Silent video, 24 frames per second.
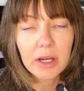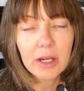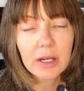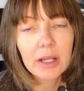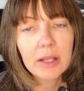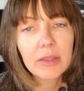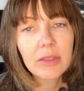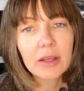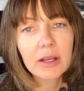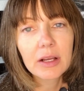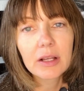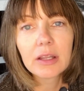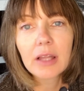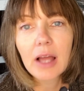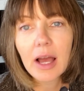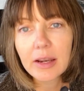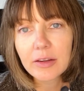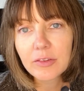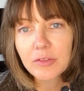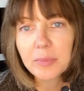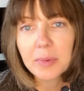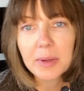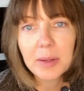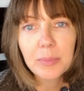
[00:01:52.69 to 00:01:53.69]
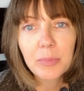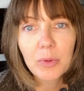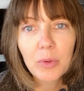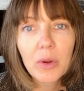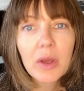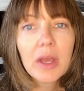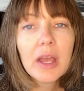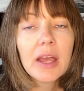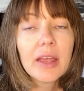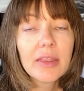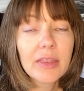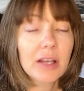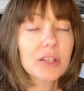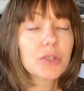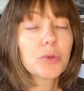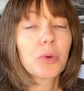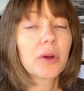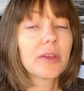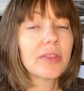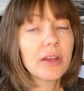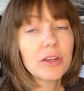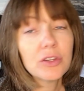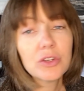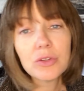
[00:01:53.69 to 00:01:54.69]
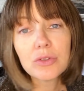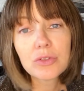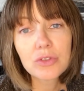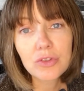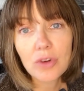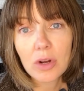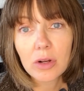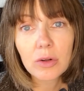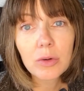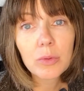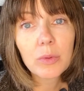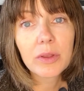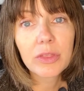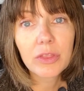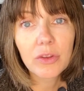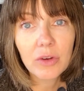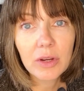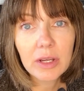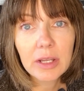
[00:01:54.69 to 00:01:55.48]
And I think a lot of people, that's where they do struggle with their